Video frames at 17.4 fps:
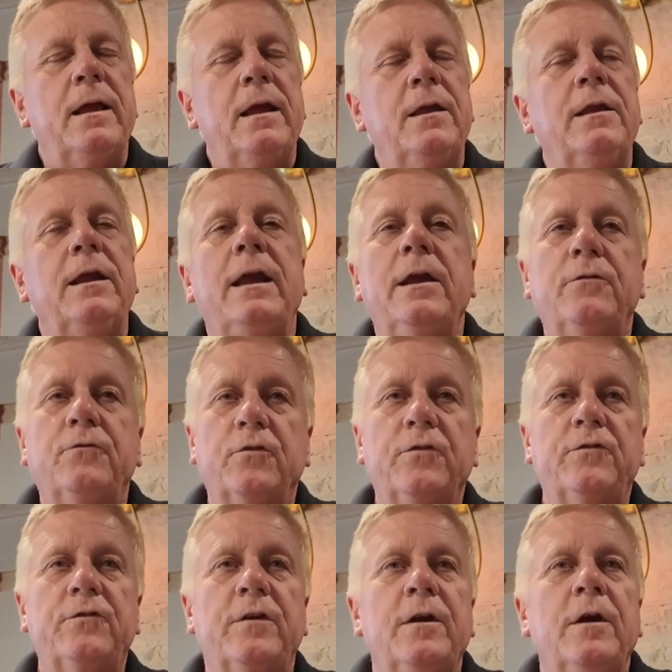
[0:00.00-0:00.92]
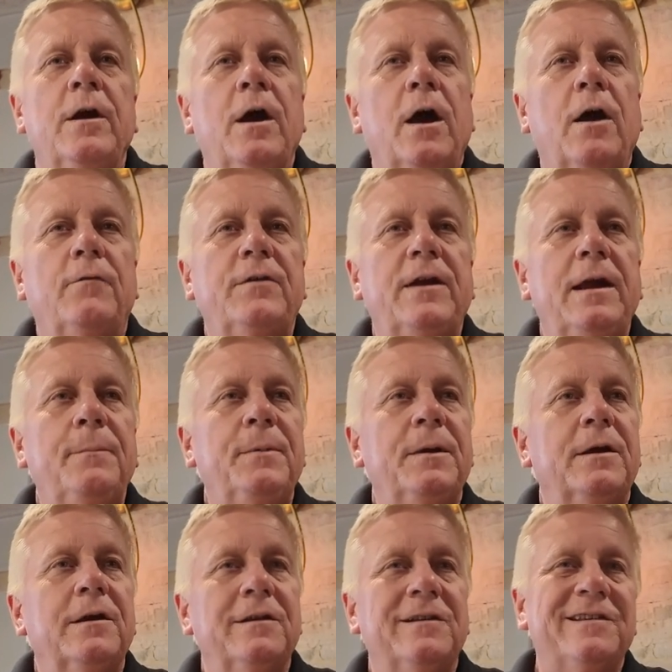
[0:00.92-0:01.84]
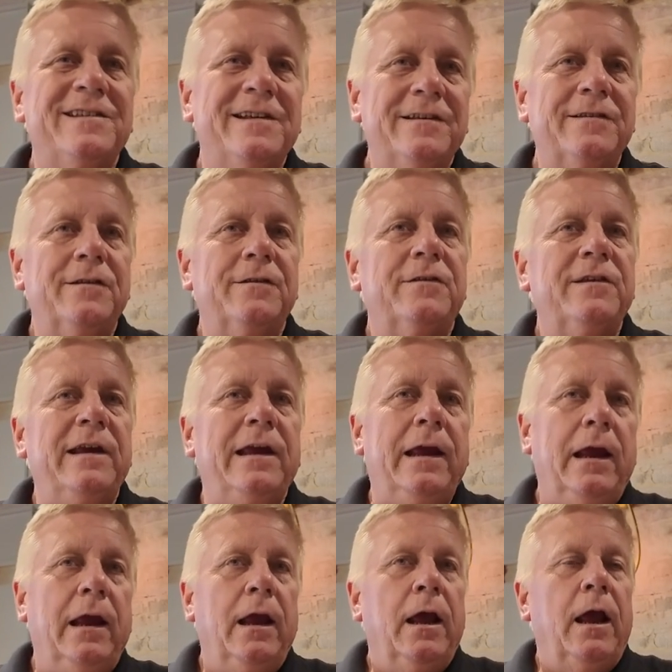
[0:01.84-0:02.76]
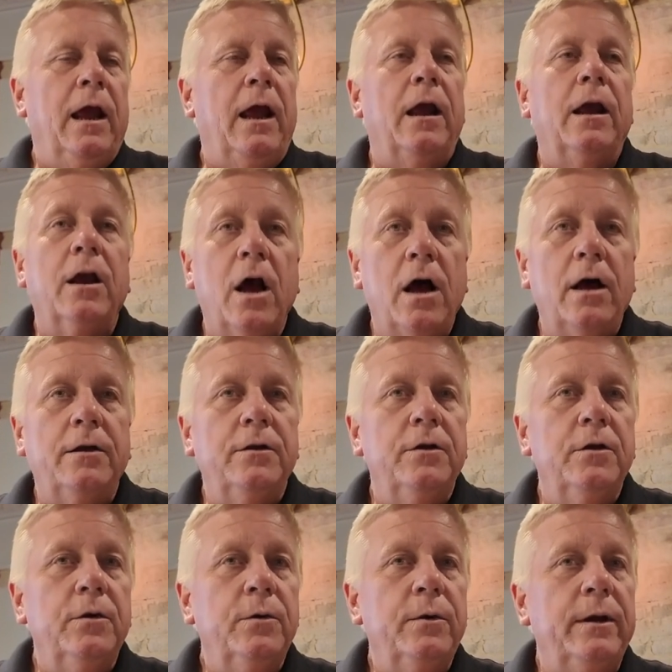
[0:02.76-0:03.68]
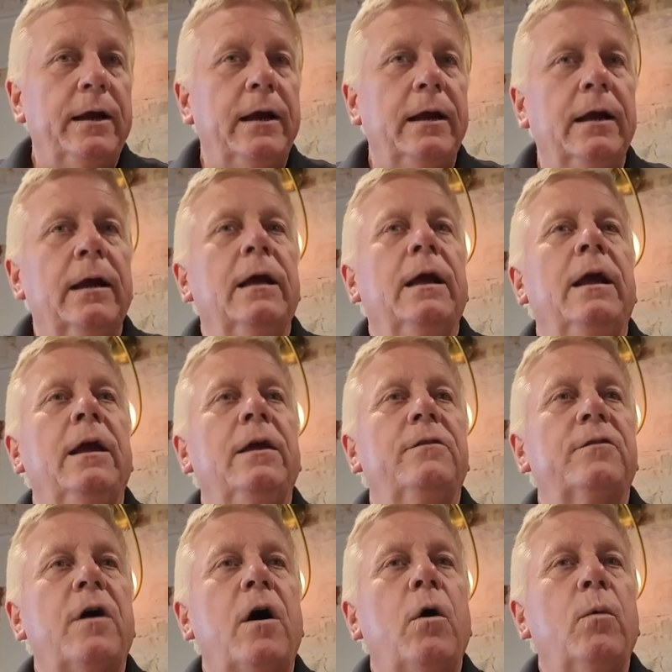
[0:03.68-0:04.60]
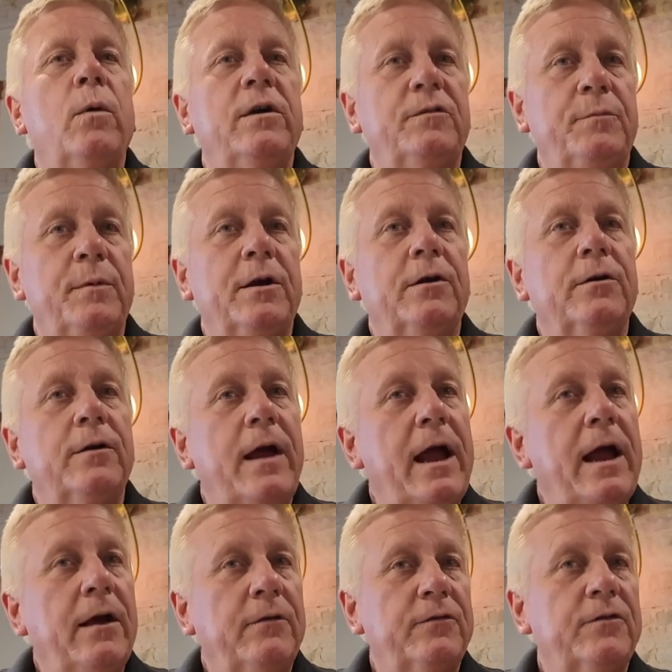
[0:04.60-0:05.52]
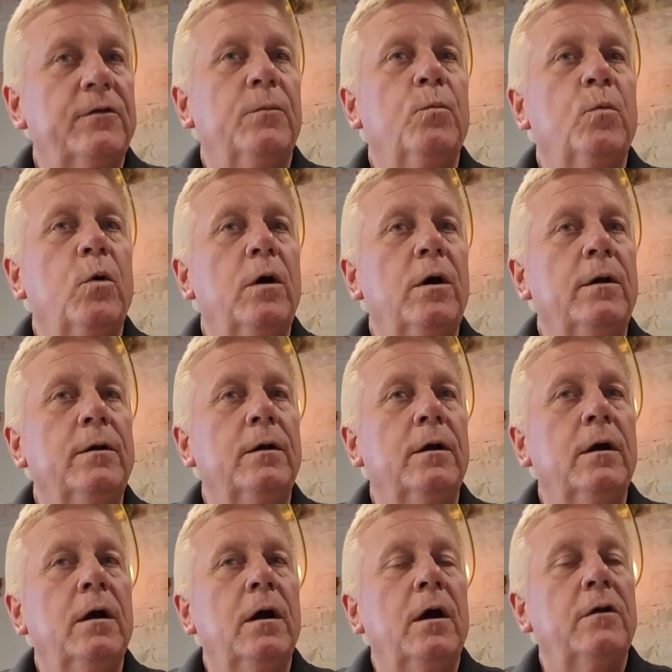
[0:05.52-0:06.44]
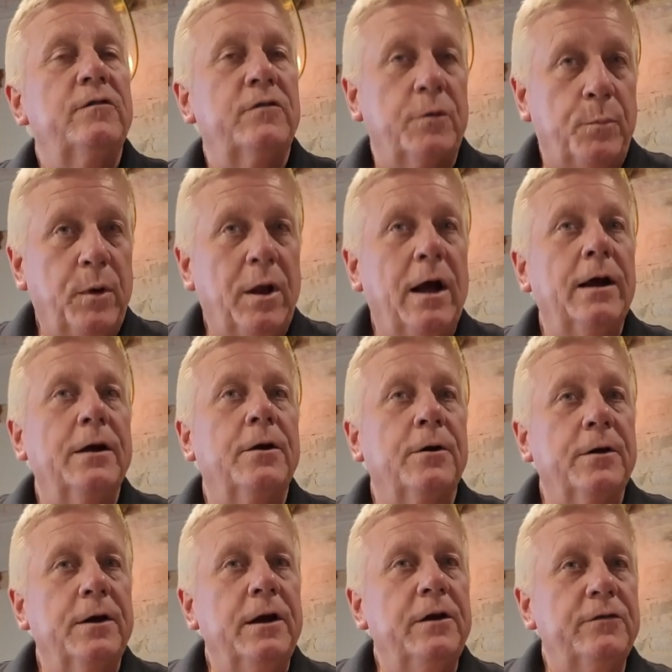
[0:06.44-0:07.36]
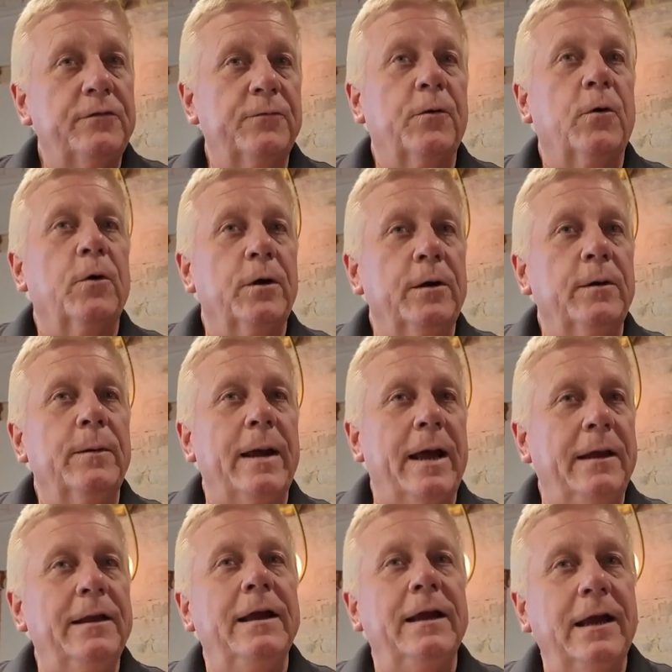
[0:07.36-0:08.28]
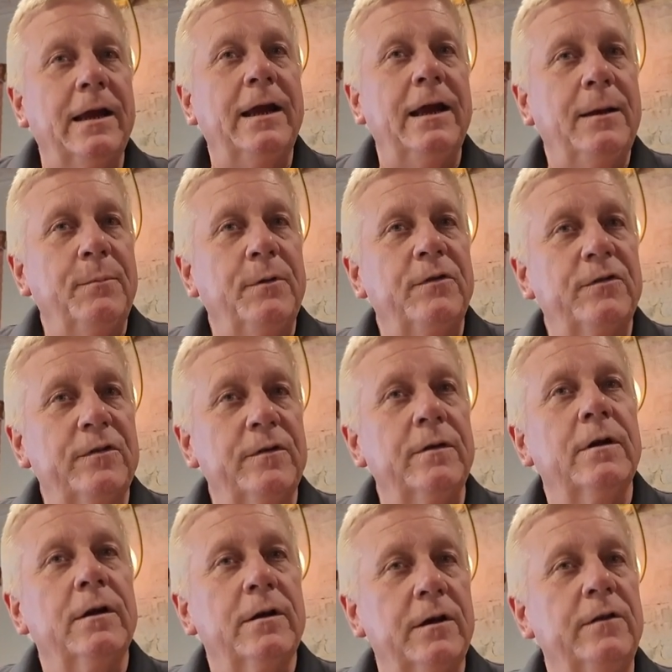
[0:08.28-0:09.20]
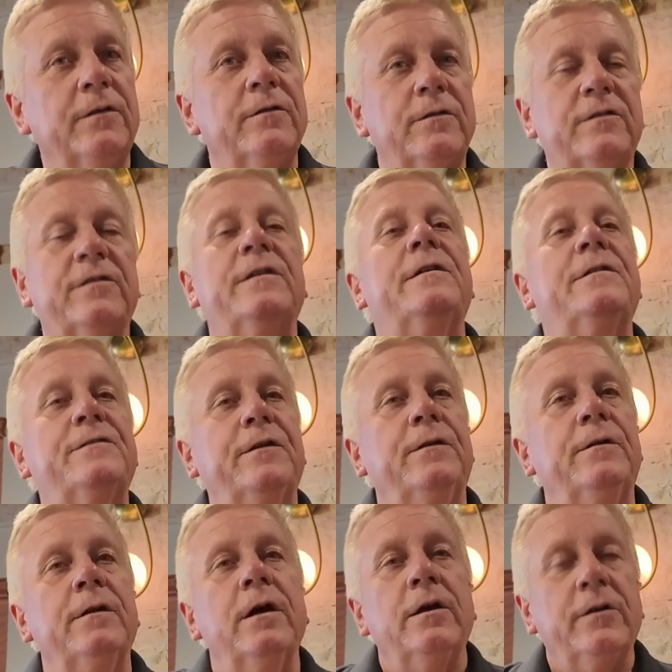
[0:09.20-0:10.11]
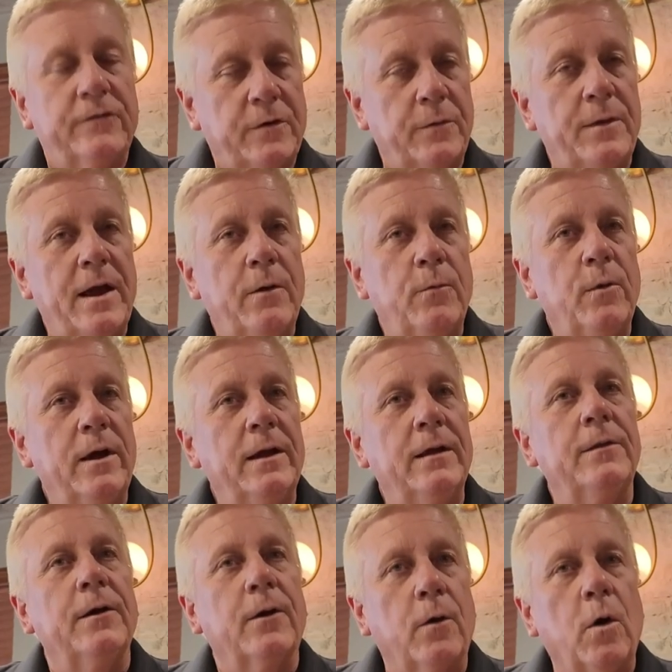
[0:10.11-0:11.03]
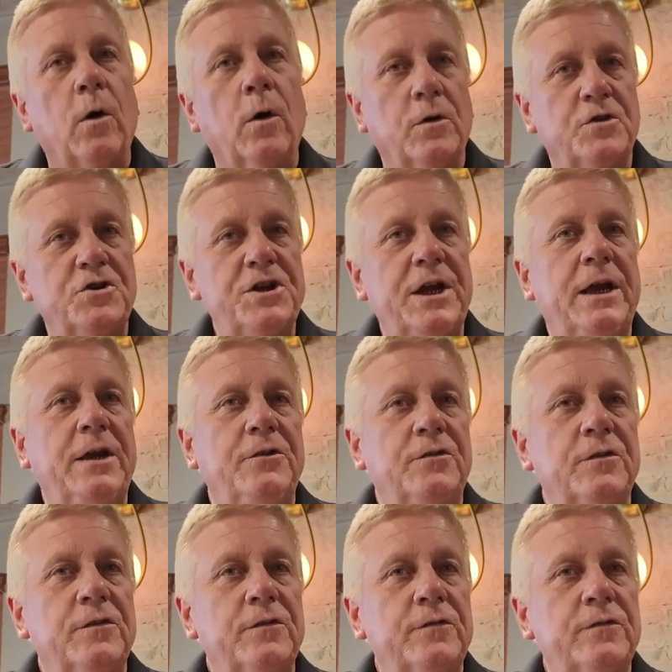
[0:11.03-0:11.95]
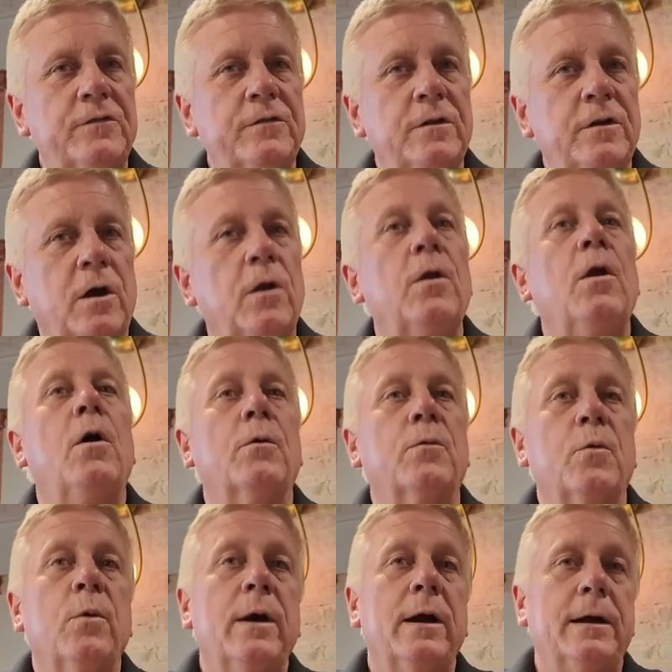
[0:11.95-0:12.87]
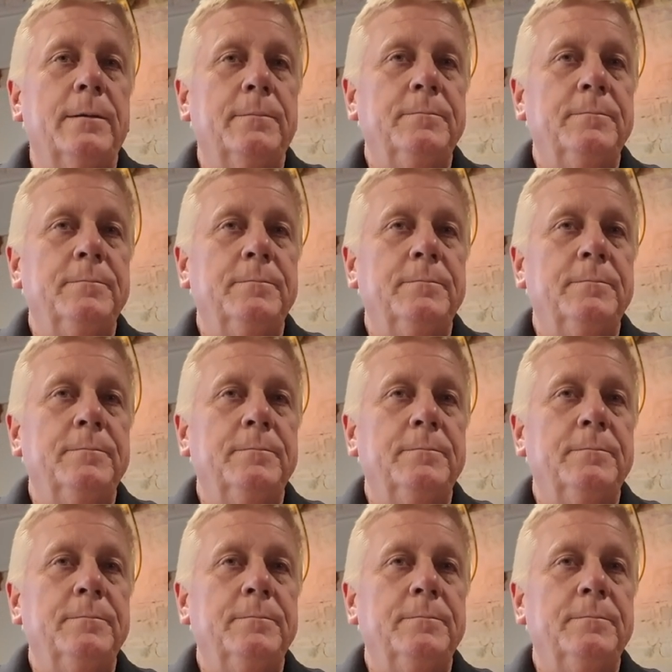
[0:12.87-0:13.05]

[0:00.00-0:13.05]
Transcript: in the interest of keeping consistency and continuity, it's always better to have someone supply your yeast for you, and they can keep it consistent, so that way there aren't changes along the way.